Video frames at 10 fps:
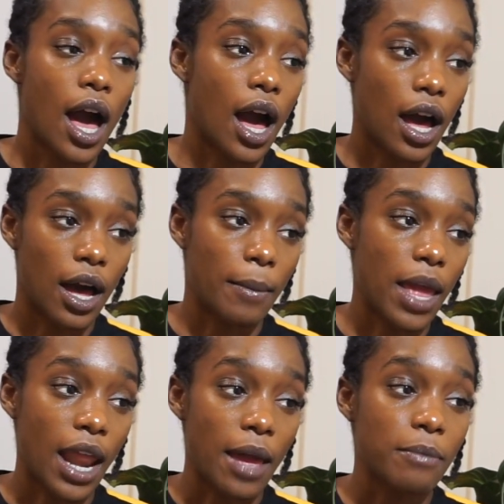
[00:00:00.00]
um,
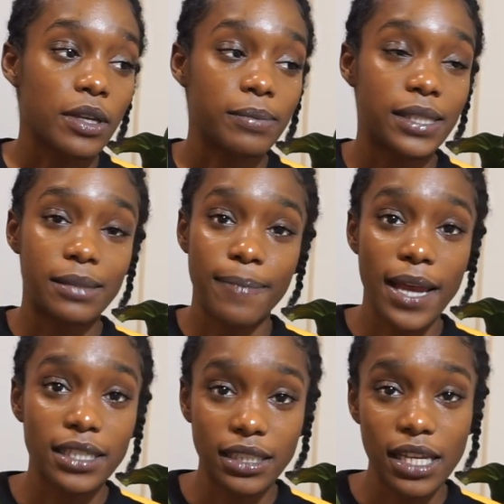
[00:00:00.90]
and I'm
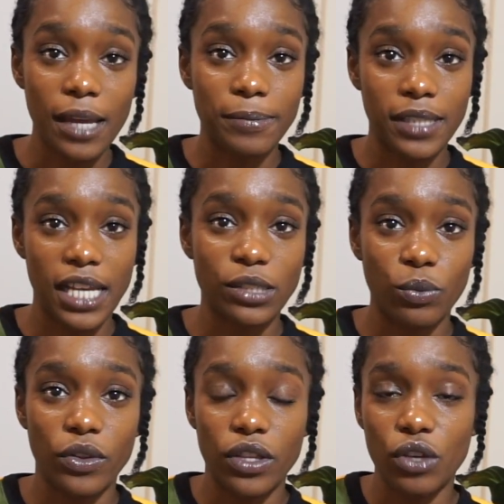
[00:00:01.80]
especially obsessed
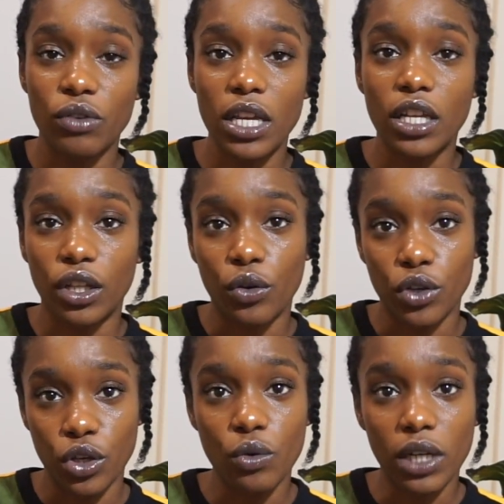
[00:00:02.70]
with the
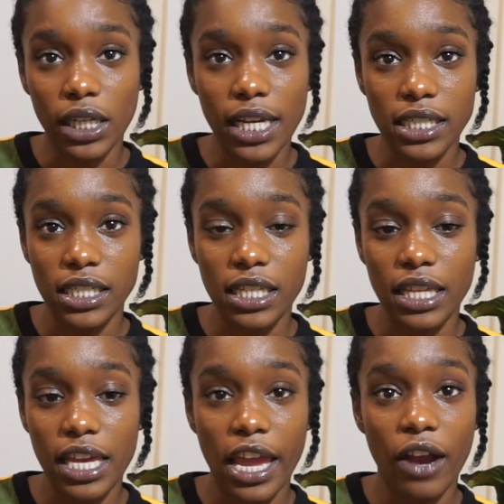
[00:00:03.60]
Uniqlo U collection that
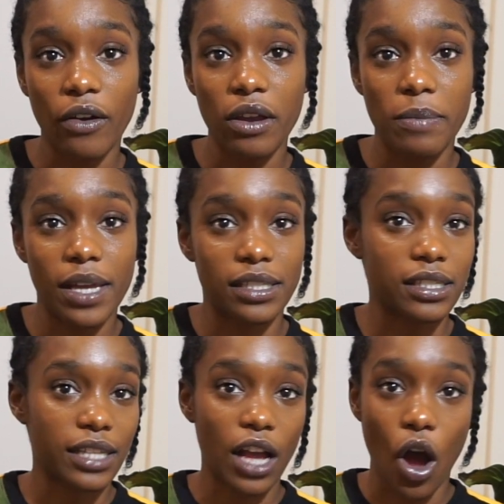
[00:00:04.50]
they carry because
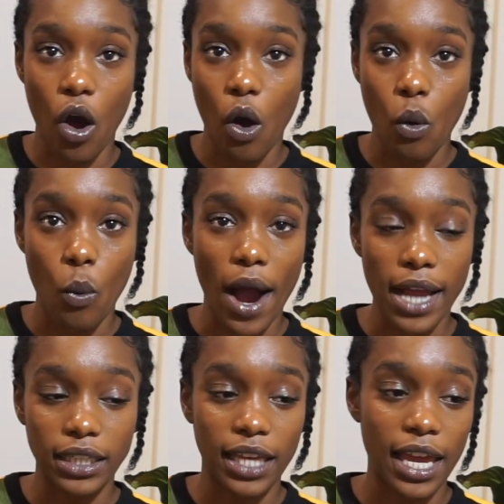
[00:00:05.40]
it's like all
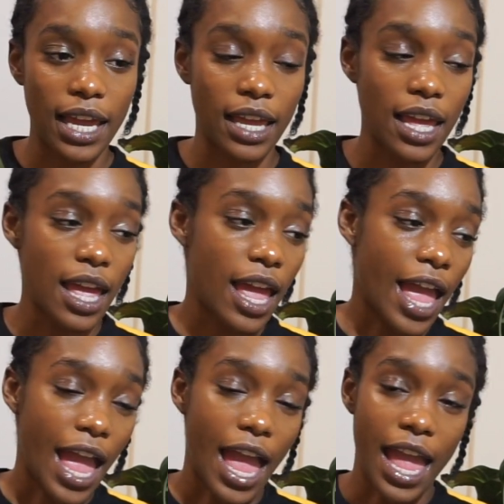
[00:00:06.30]
wide leg
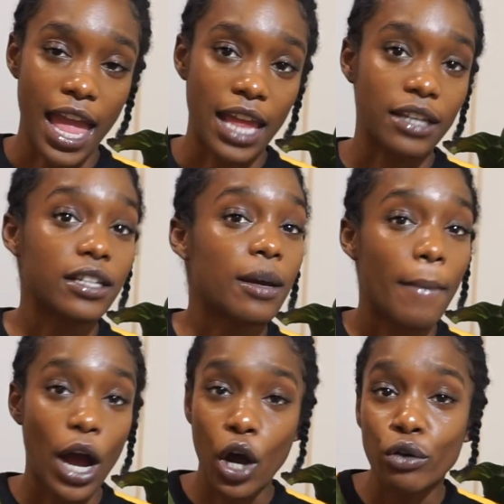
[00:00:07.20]
and
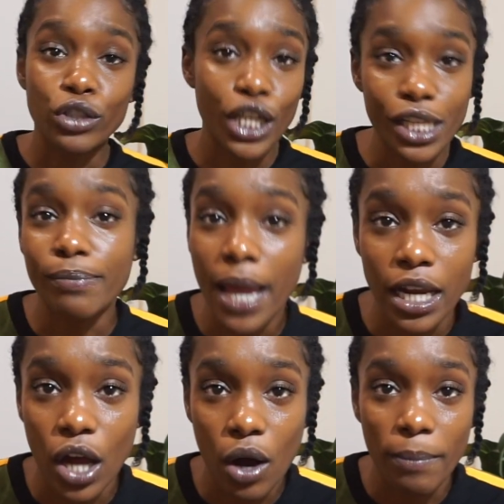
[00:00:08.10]
my OGs may
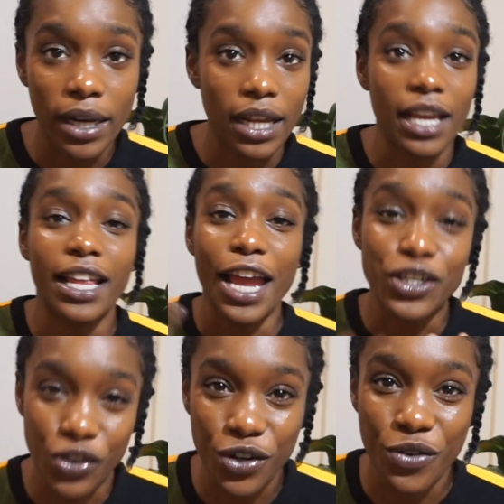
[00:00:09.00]
know, but in
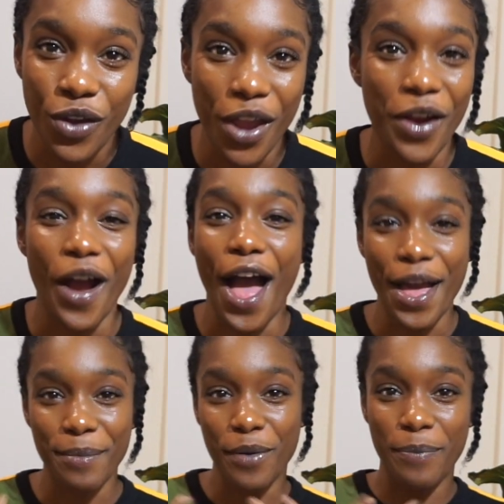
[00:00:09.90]
case you're new here, I
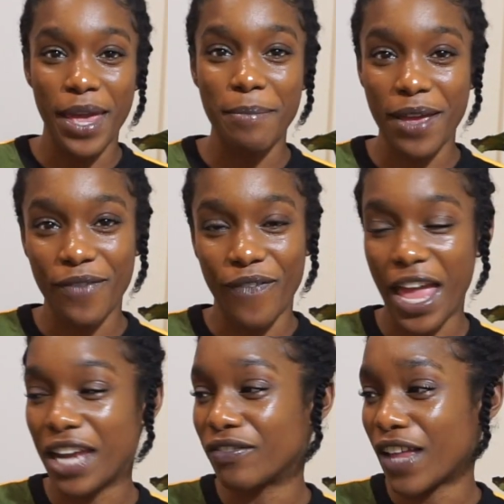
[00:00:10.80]
am a big, big
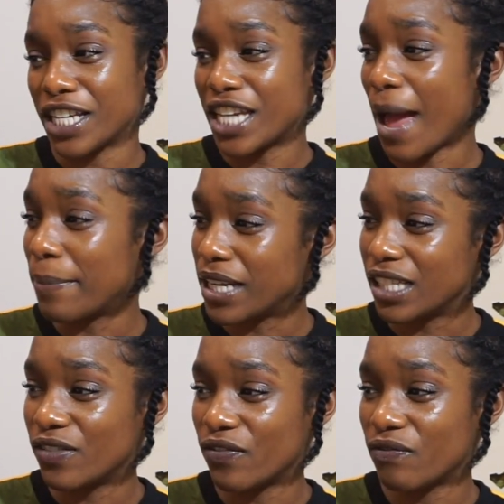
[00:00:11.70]
fan of like
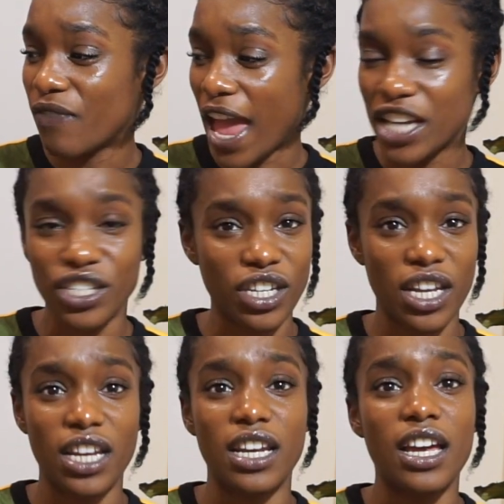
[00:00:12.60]
Japanese
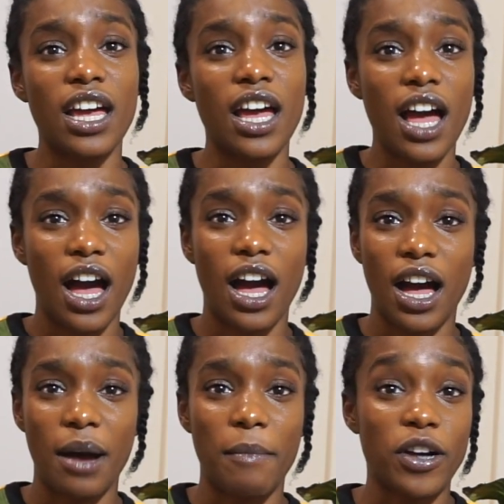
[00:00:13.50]
fashion.
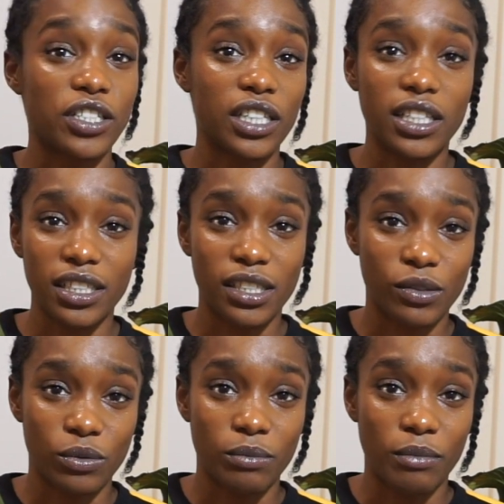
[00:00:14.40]
Um, Margiela's
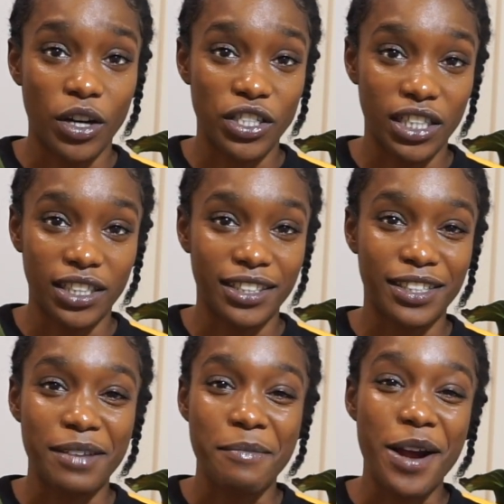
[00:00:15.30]
is
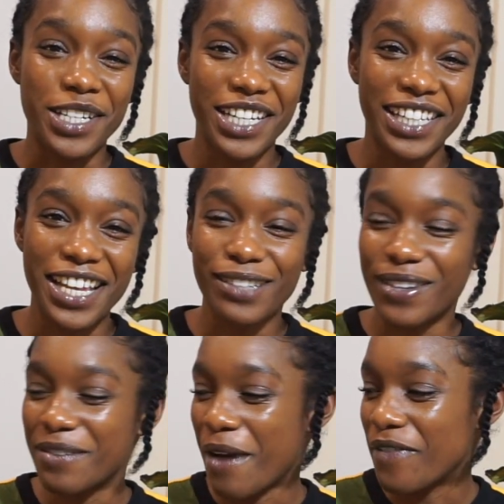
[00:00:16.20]
Margiela's. Margiela is
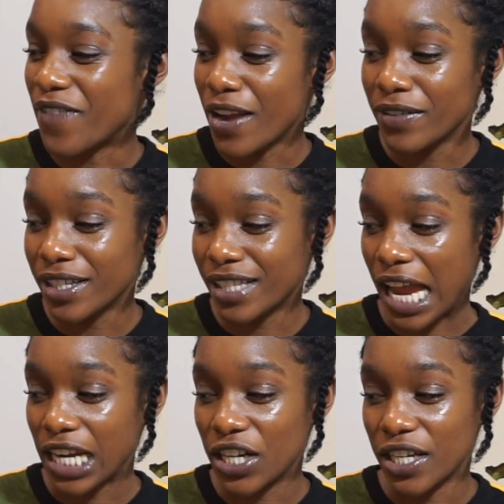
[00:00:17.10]
one of my favorite
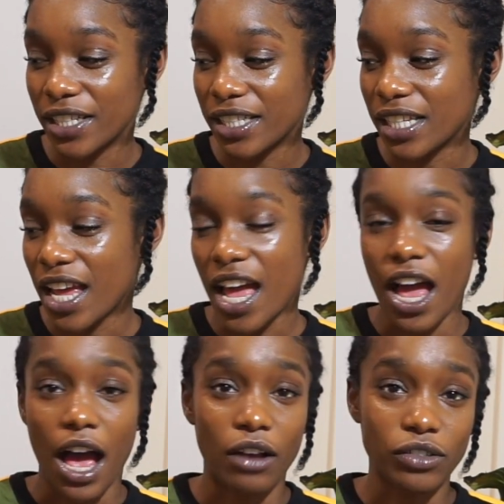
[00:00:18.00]
designers.
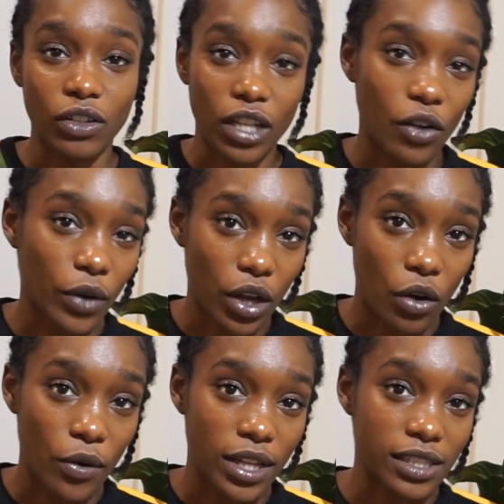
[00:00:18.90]
I also love Rick
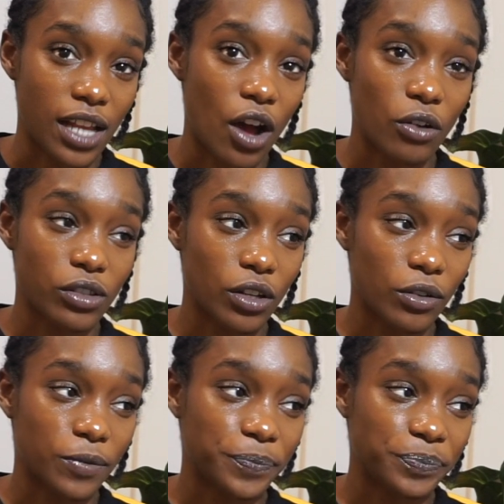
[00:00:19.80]
Owens.
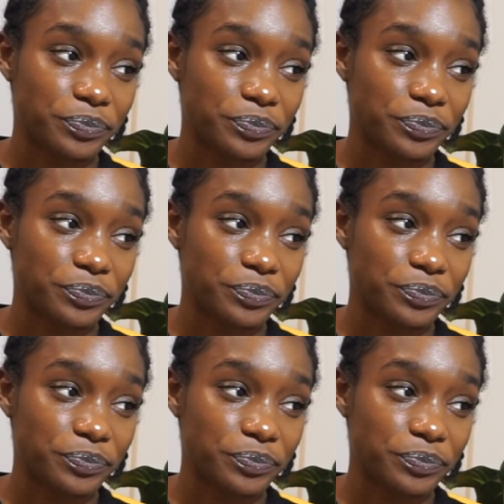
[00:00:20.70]
Also,